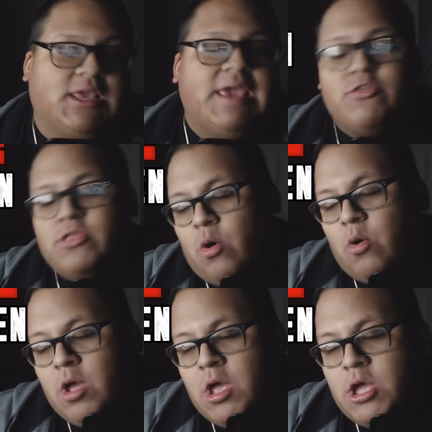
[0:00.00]
Even
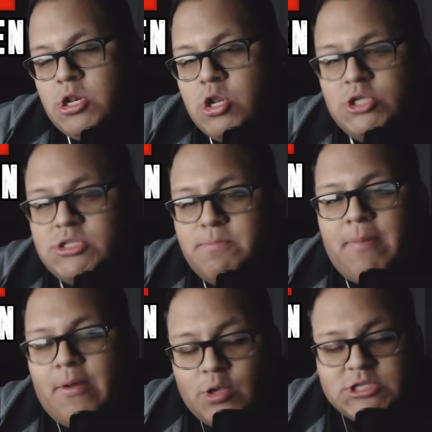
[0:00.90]
though news
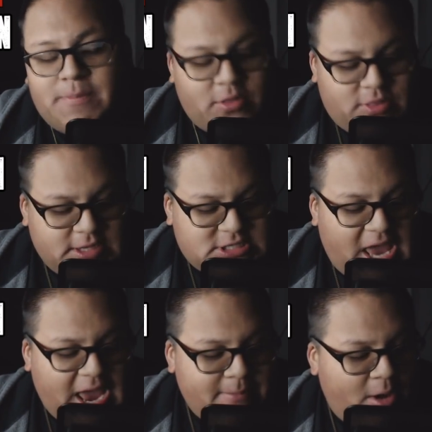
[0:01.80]
about this
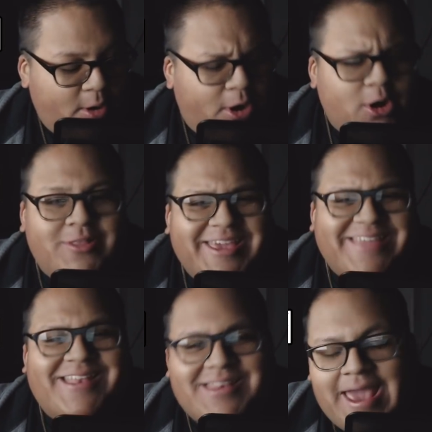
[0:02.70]
came out early
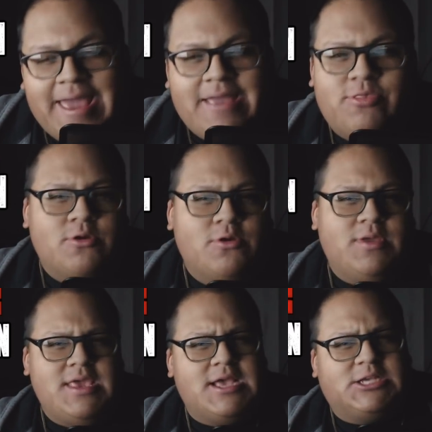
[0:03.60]
in the day through
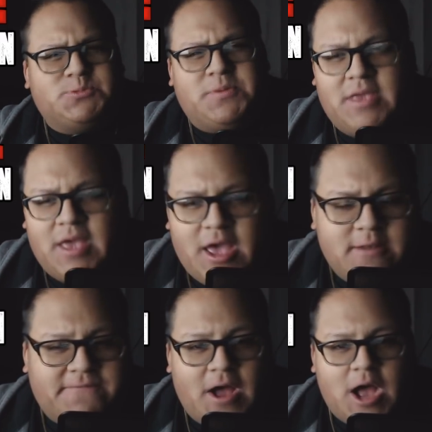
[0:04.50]

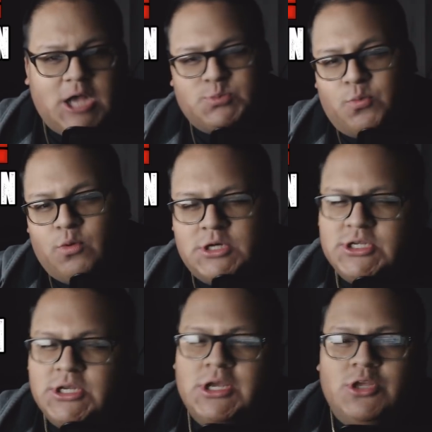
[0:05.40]
ESPN, Fox
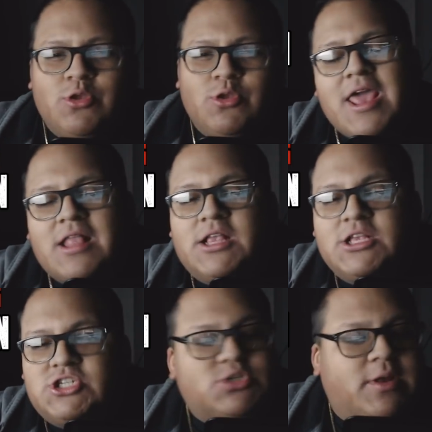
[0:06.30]
Sports, you kind of get the
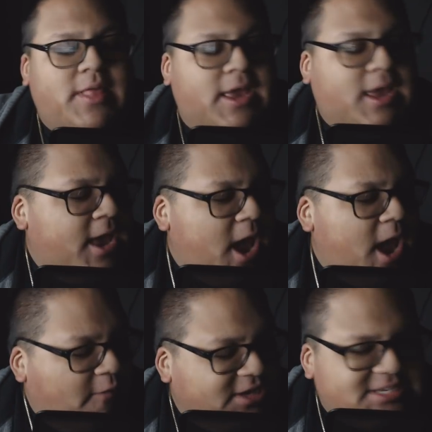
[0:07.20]
gist, right? Like,
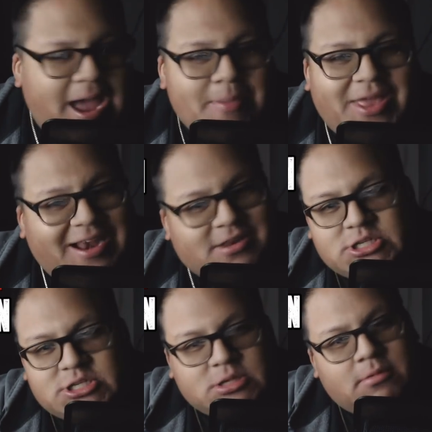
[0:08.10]
every time they
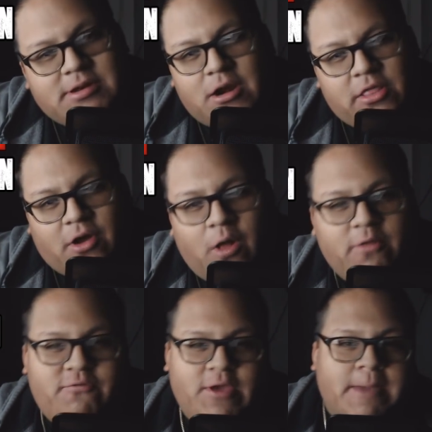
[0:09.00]
induct someone onto the
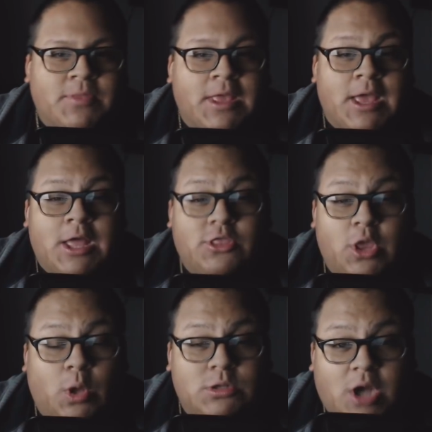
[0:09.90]
Hall of Fame,
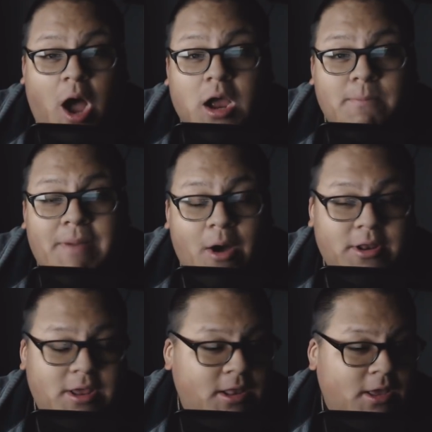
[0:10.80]
they'll talk about
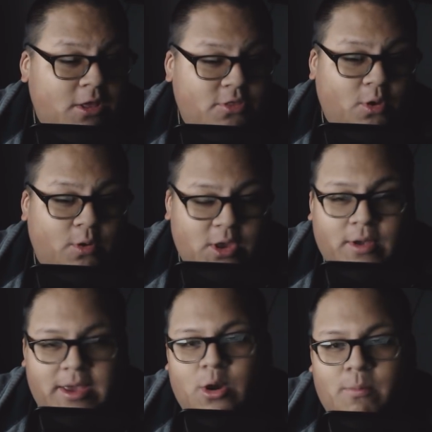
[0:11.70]
it.
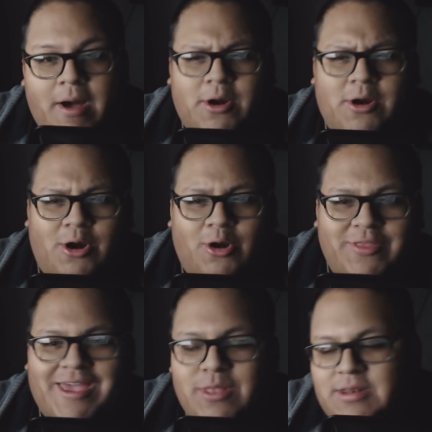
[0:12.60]
You'll hear about it
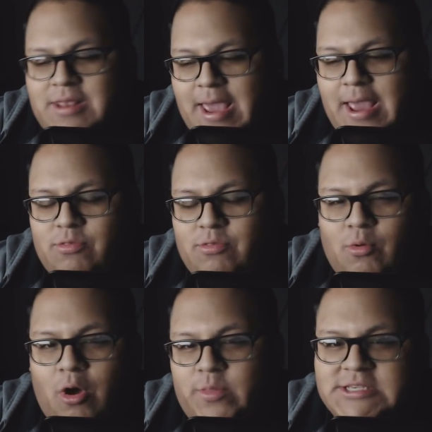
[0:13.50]
early in the day
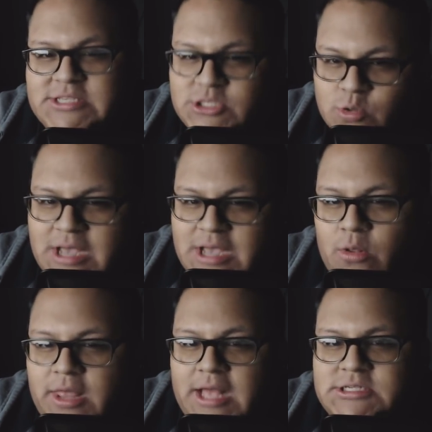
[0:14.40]
through all these news
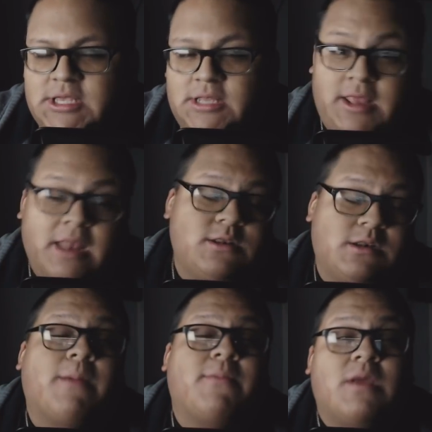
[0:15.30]
outlets, and then
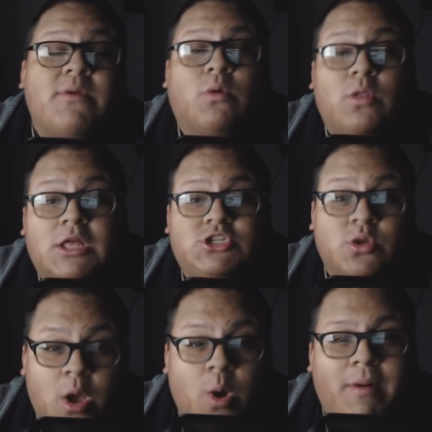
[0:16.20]
WWE will let
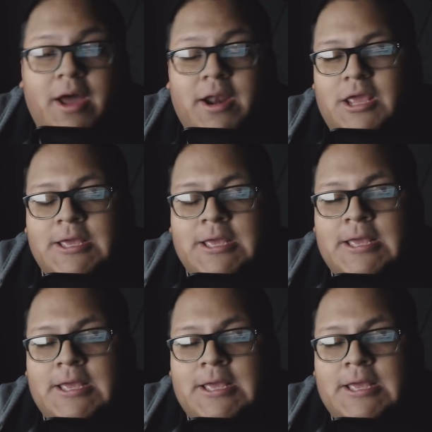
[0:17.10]
you know about it.